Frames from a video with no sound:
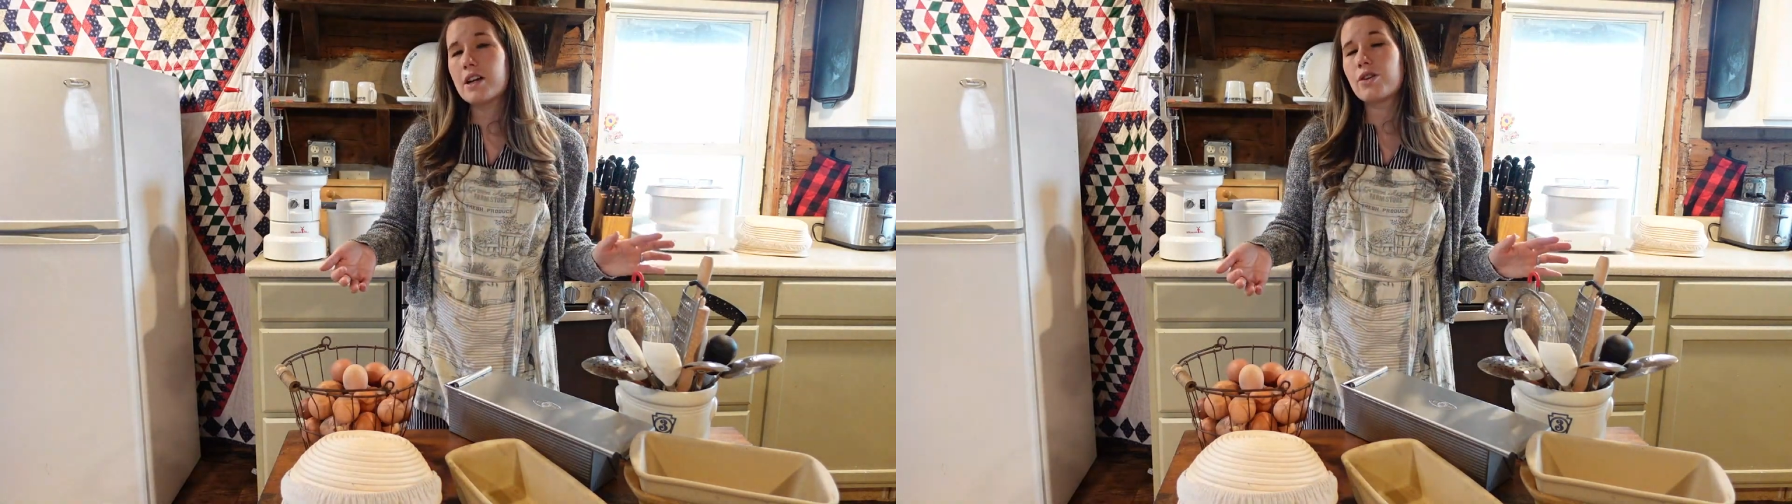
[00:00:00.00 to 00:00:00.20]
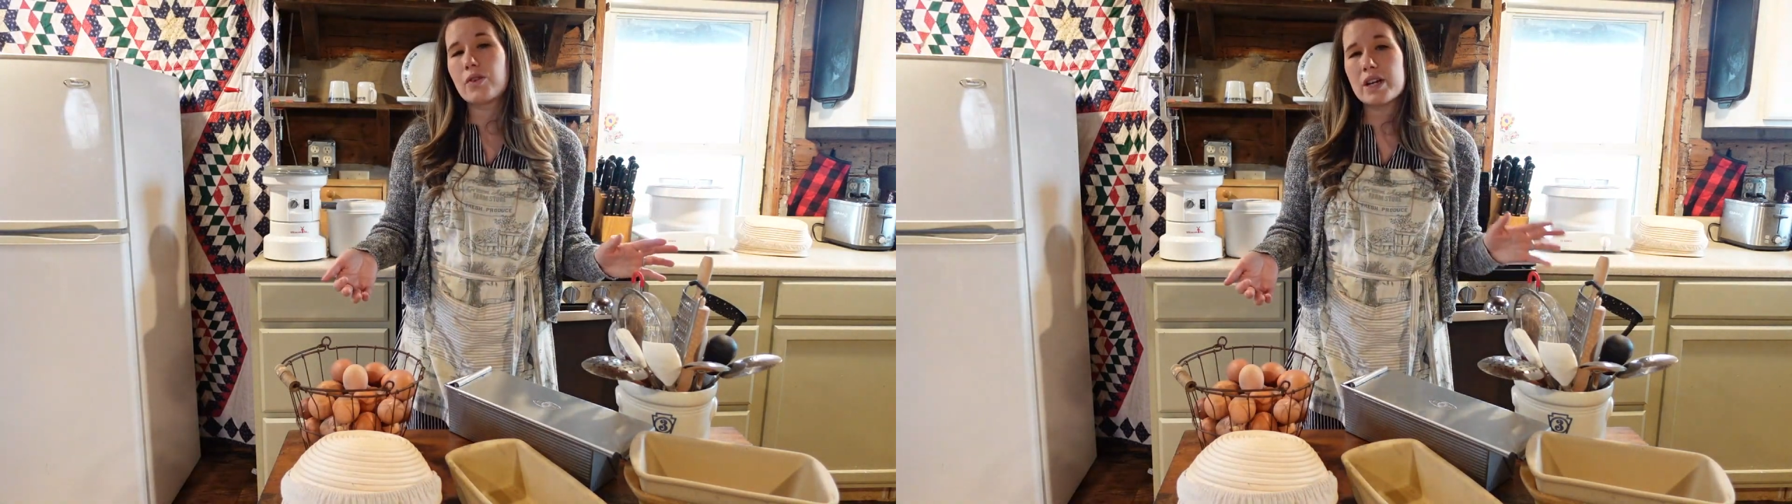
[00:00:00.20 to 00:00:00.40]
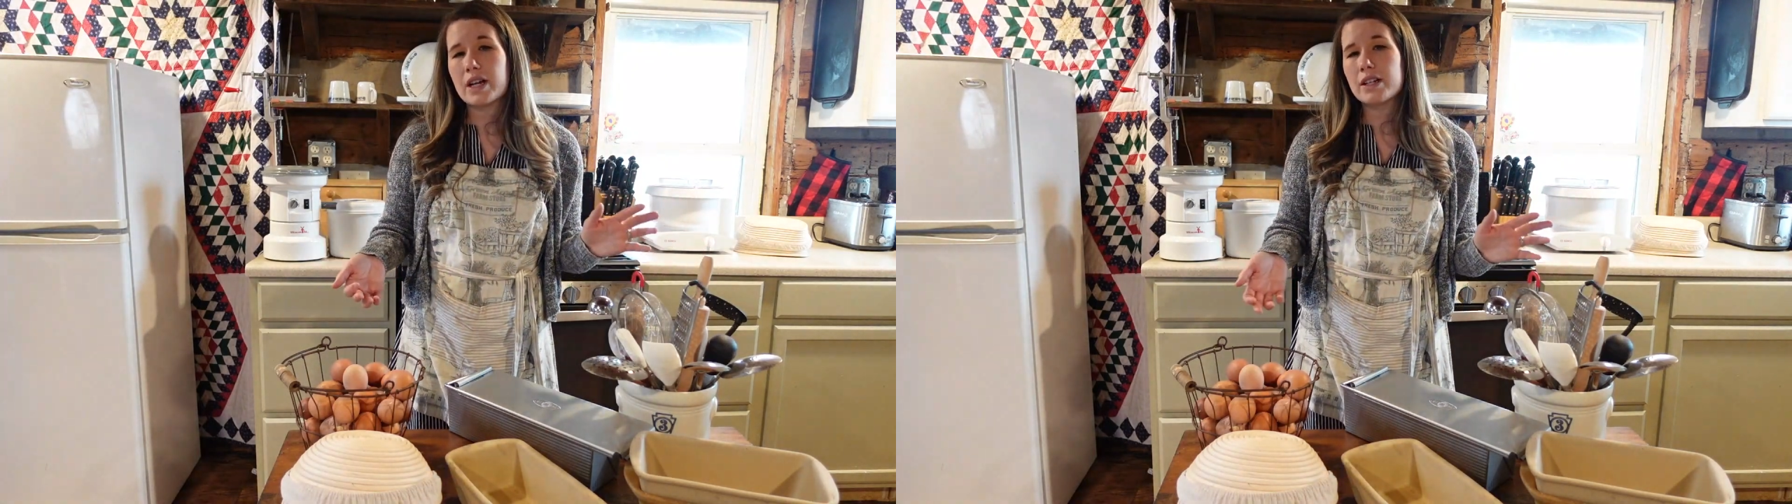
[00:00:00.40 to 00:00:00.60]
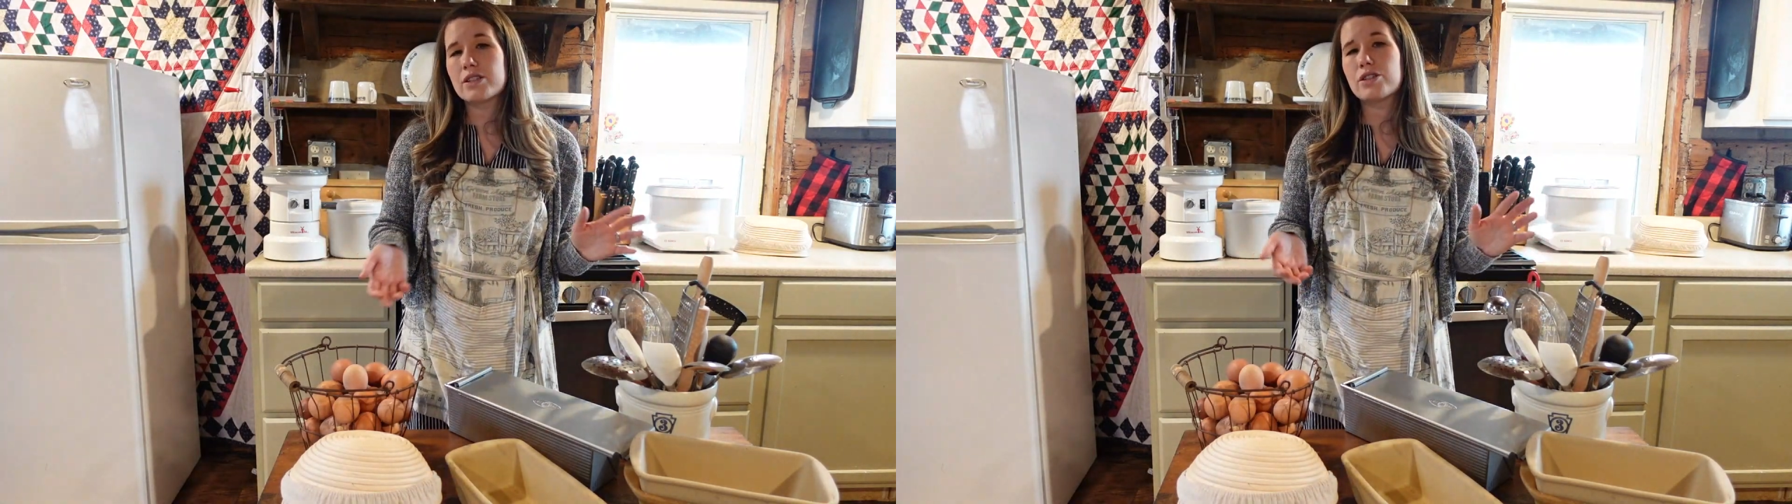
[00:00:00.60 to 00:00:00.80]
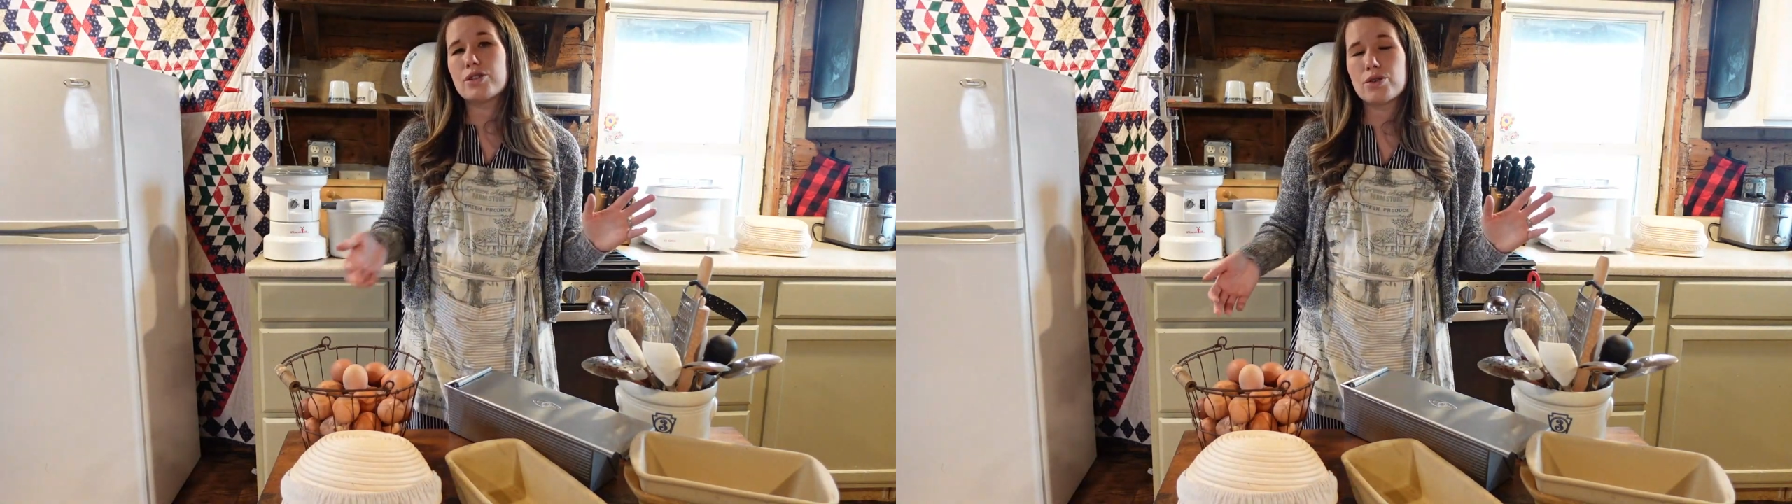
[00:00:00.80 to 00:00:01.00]

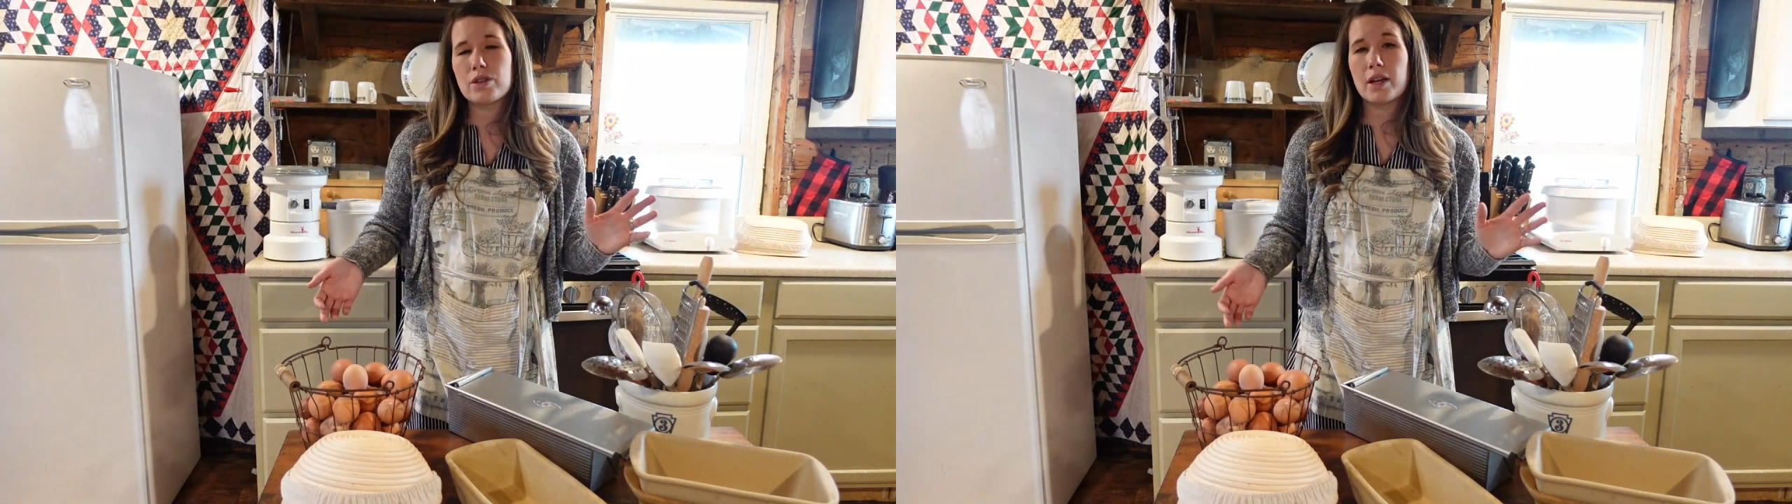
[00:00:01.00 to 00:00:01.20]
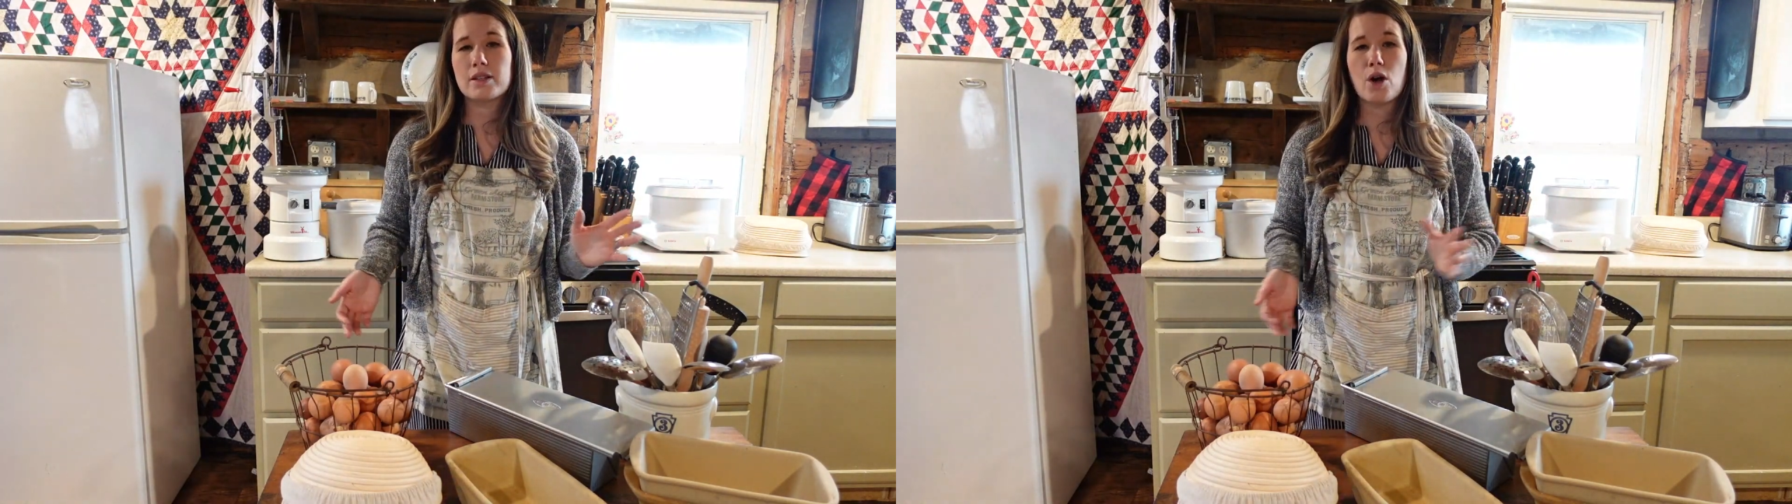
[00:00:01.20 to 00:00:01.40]
ingredients to do this.